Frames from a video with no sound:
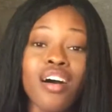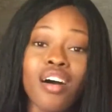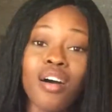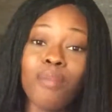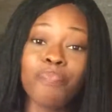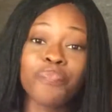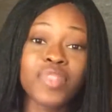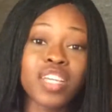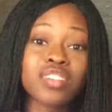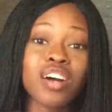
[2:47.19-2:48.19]

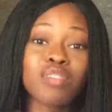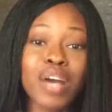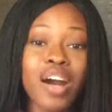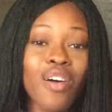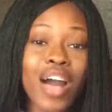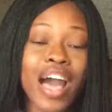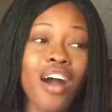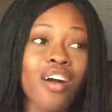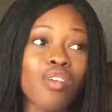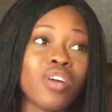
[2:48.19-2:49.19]
they're talking about
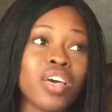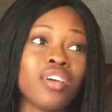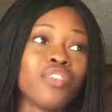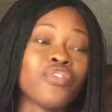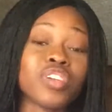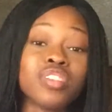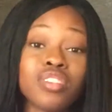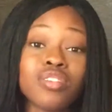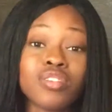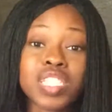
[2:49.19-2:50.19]
how for
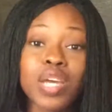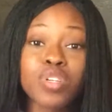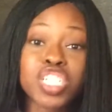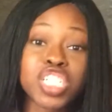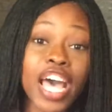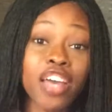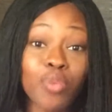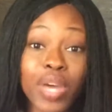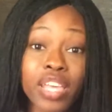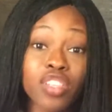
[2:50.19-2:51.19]
clinicals they were
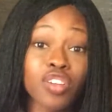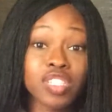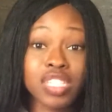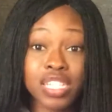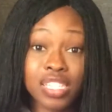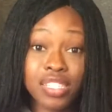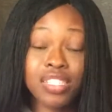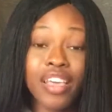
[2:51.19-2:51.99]
shadowing nurses,